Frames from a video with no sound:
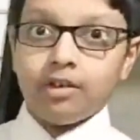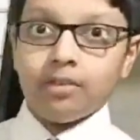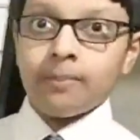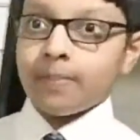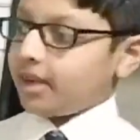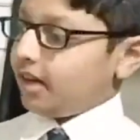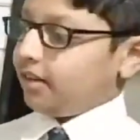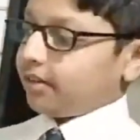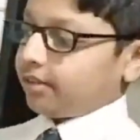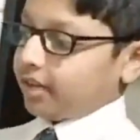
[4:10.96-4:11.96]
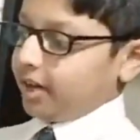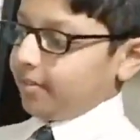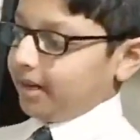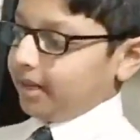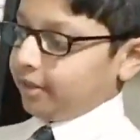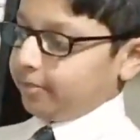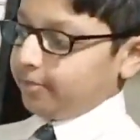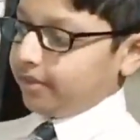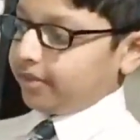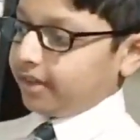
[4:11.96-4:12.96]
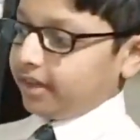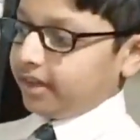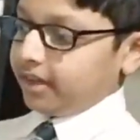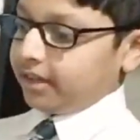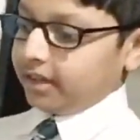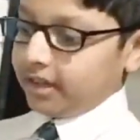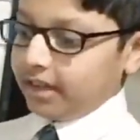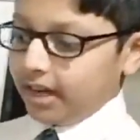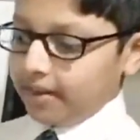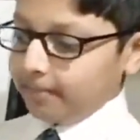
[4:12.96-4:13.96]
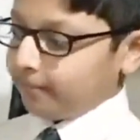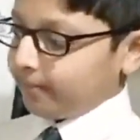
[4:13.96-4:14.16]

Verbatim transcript: room, I'll just come and dismiss the alarm